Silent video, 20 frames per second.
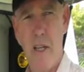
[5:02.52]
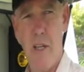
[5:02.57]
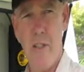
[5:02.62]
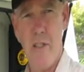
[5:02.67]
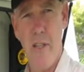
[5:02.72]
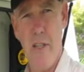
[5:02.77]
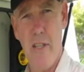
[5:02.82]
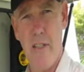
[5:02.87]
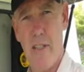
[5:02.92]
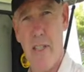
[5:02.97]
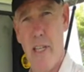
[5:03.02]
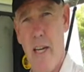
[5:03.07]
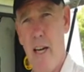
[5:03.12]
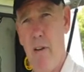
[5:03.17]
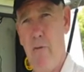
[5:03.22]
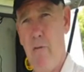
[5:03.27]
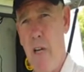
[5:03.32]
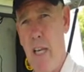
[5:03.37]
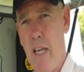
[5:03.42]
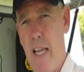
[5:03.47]
because it
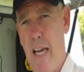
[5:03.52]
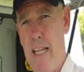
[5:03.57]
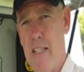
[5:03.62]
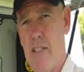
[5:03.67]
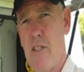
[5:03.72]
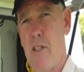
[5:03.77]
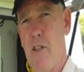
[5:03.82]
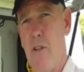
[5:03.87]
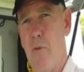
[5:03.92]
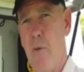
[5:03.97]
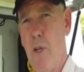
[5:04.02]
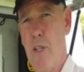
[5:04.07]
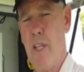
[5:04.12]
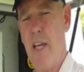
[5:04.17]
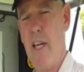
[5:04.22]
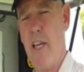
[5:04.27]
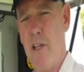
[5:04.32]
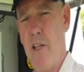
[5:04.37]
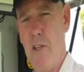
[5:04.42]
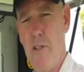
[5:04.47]
uh, relates to
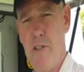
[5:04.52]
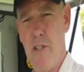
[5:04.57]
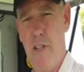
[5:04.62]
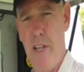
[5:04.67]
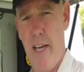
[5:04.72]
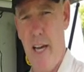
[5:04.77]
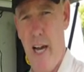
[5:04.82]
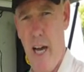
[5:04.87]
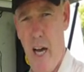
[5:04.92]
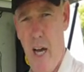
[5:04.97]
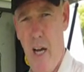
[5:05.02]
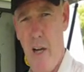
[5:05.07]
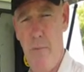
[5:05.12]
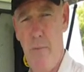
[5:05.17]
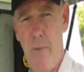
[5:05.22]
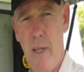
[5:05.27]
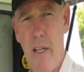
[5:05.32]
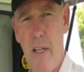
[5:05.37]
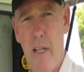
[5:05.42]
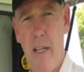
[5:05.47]
what they use in their
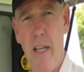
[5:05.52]
home,